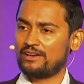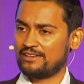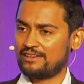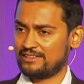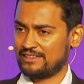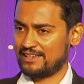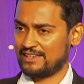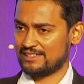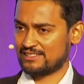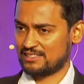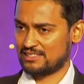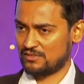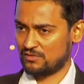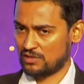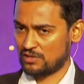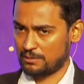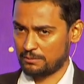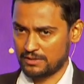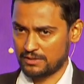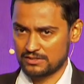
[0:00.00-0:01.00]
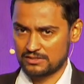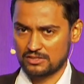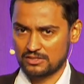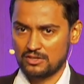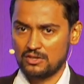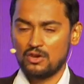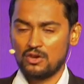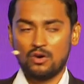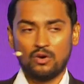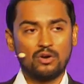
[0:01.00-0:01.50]
and gas environment,
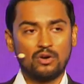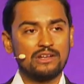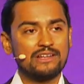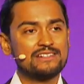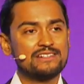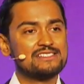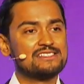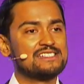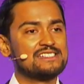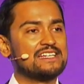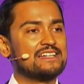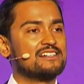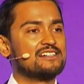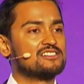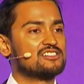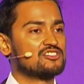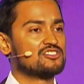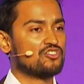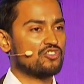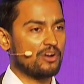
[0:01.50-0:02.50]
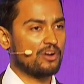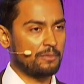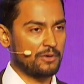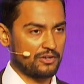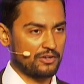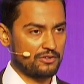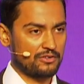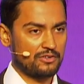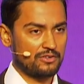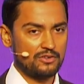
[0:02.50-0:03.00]
or let us say a scrubber
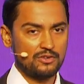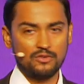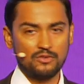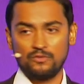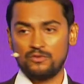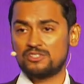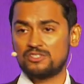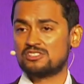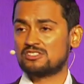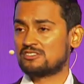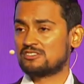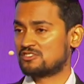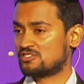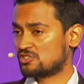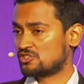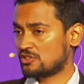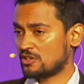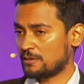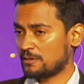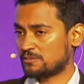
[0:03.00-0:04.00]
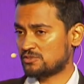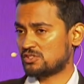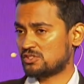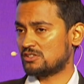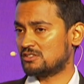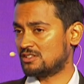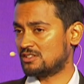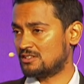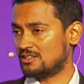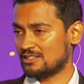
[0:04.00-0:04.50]
which scrubs
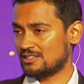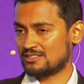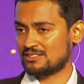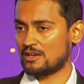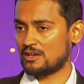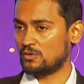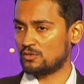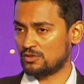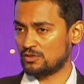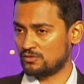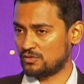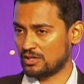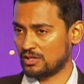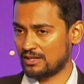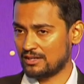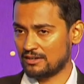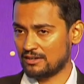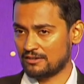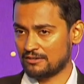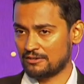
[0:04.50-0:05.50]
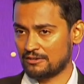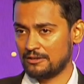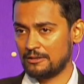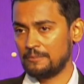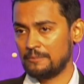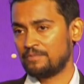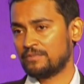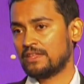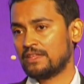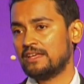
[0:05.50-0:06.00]
the dust out of the air.
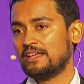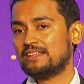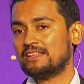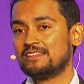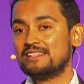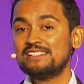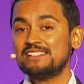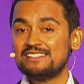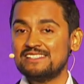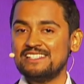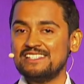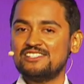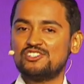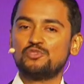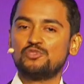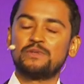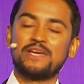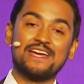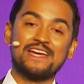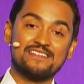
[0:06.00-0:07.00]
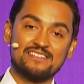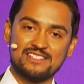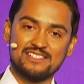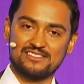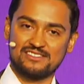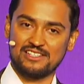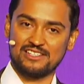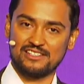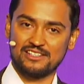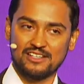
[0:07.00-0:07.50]
These need to be
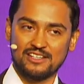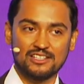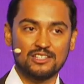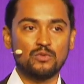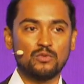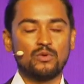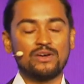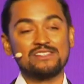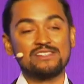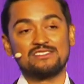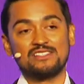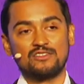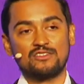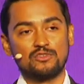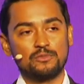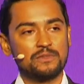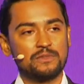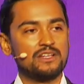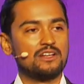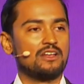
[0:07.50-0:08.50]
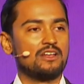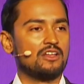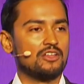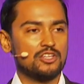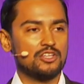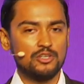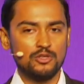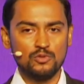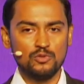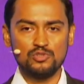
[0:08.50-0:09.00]
anti-static, otherwise there would be a
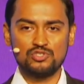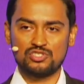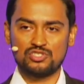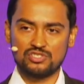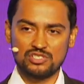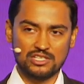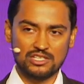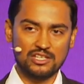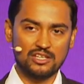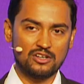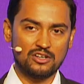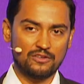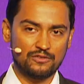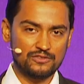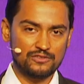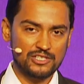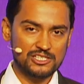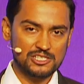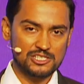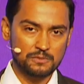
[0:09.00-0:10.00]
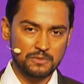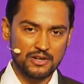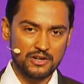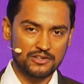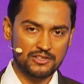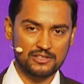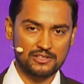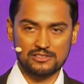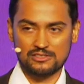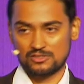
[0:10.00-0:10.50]
huge sticking of dust
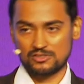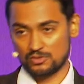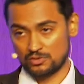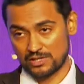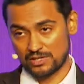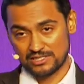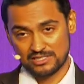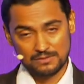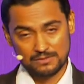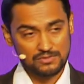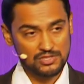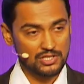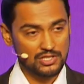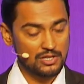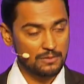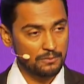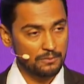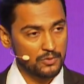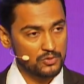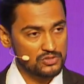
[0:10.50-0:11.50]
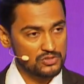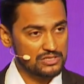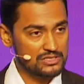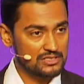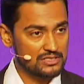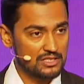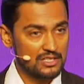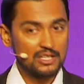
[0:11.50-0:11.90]
particles to the SMC composite.